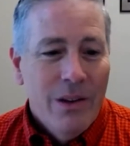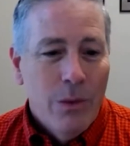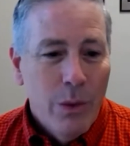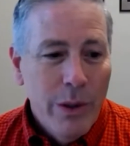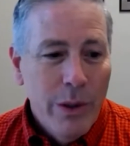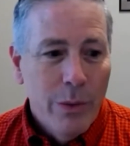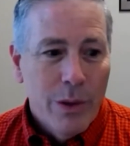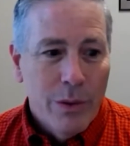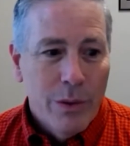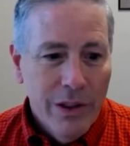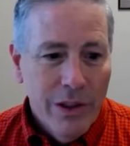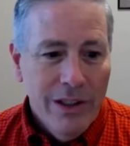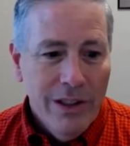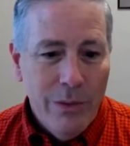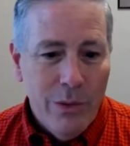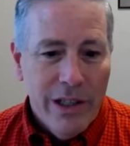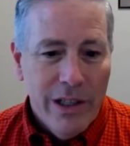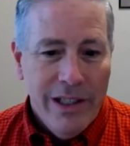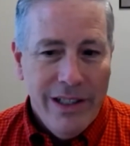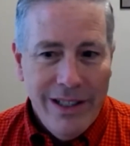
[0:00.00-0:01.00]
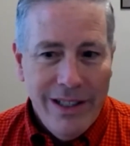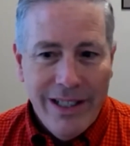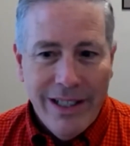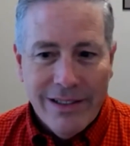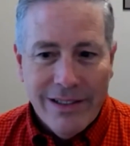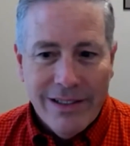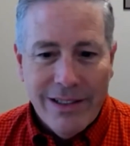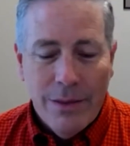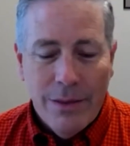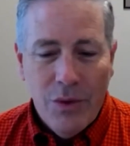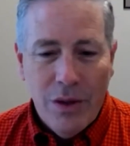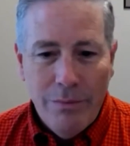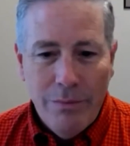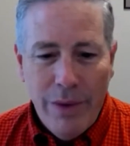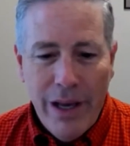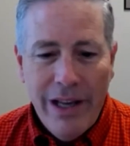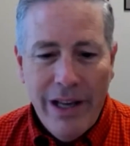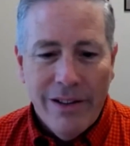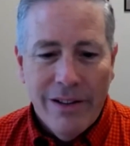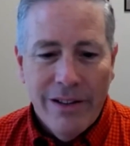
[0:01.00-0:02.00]
we were really wanting to get something
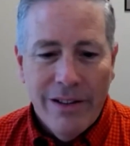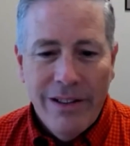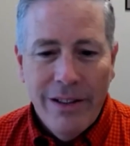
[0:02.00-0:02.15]
better.